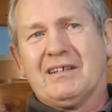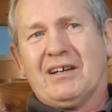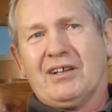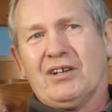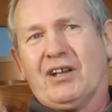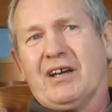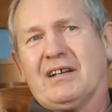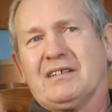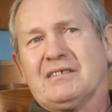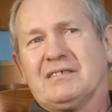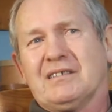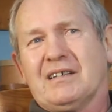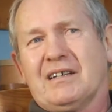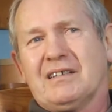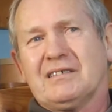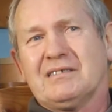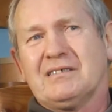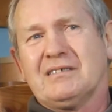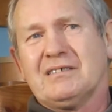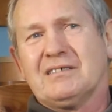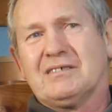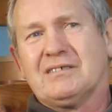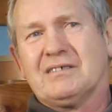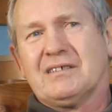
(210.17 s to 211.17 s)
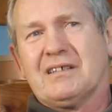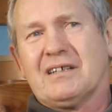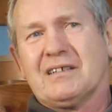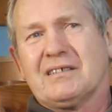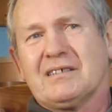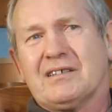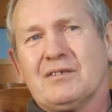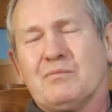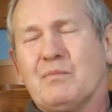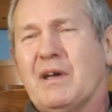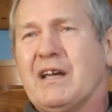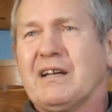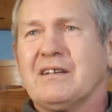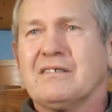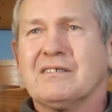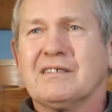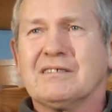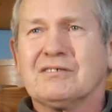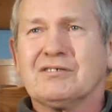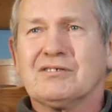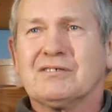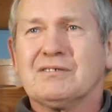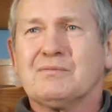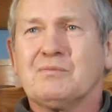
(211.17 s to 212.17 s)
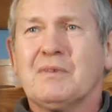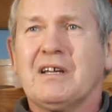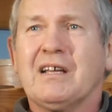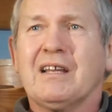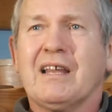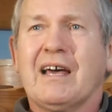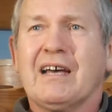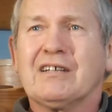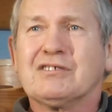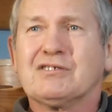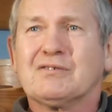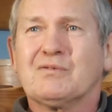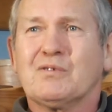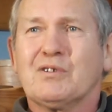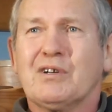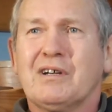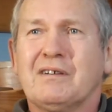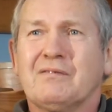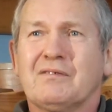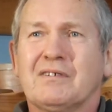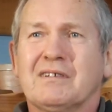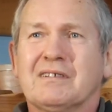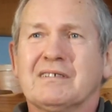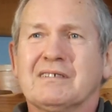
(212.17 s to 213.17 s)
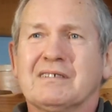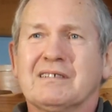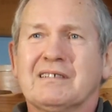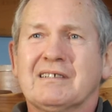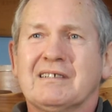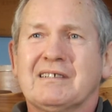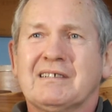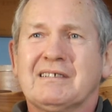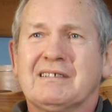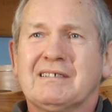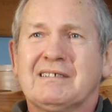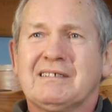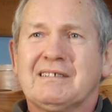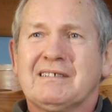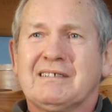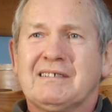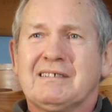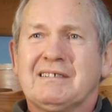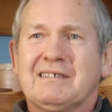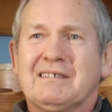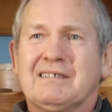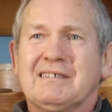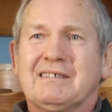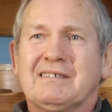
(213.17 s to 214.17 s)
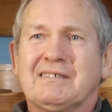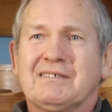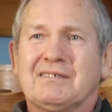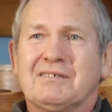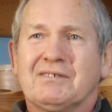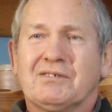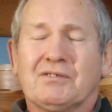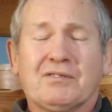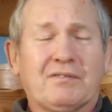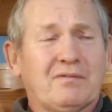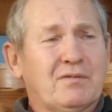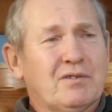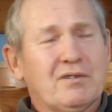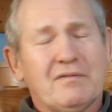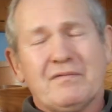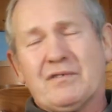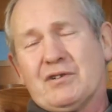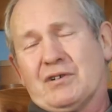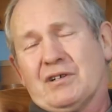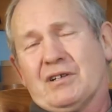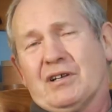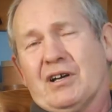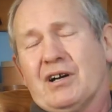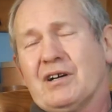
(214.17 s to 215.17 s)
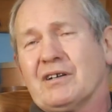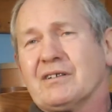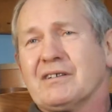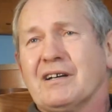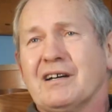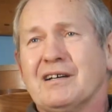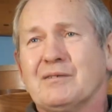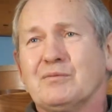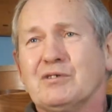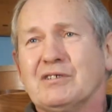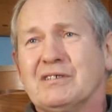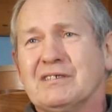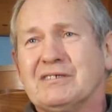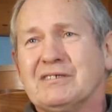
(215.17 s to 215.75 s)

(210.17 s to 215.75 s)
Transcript: I like the idea that I can make things that may last forever, or for a very long time at